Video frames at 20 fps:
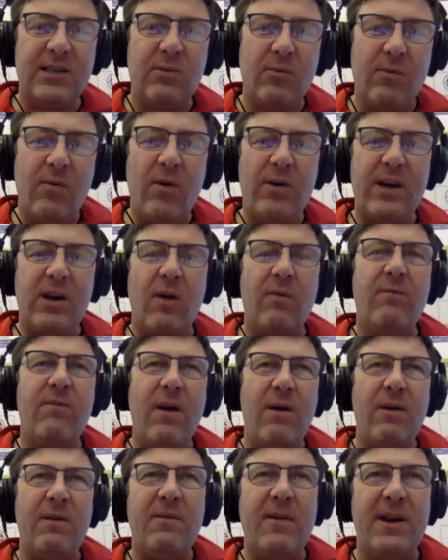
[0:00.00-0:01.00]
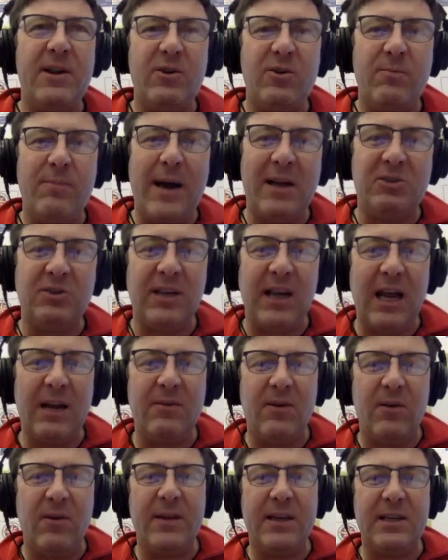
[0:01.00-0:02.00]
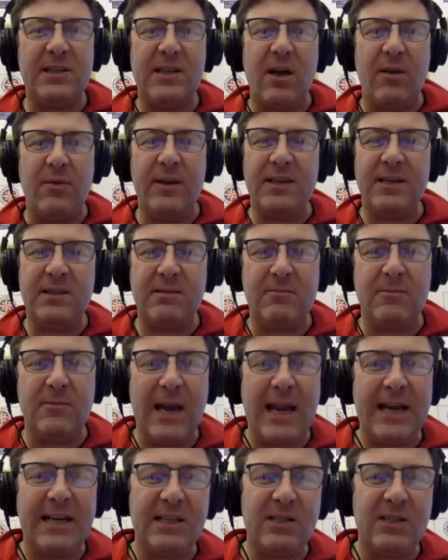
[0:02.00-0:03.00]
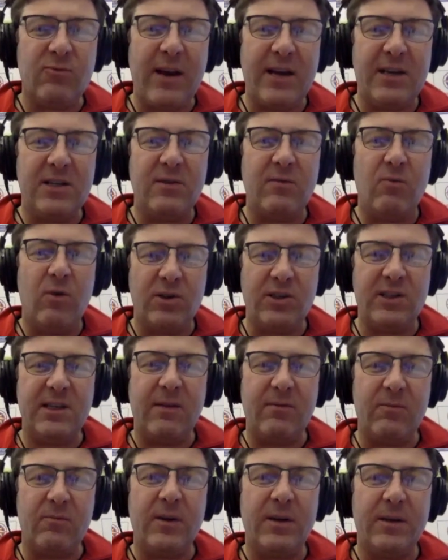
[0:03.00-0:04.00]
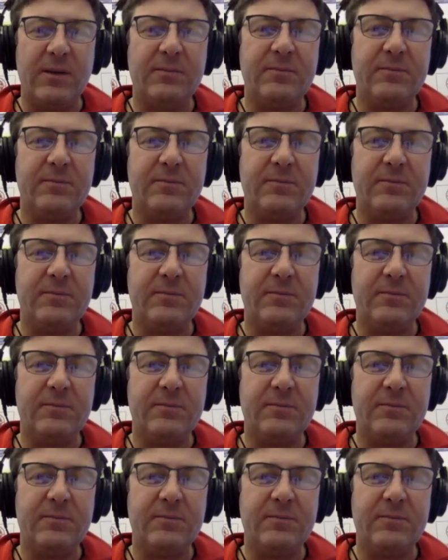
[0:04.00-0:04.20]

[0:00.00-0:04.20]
So we've already got very, very good battery life on this latest range of watches, haven't we?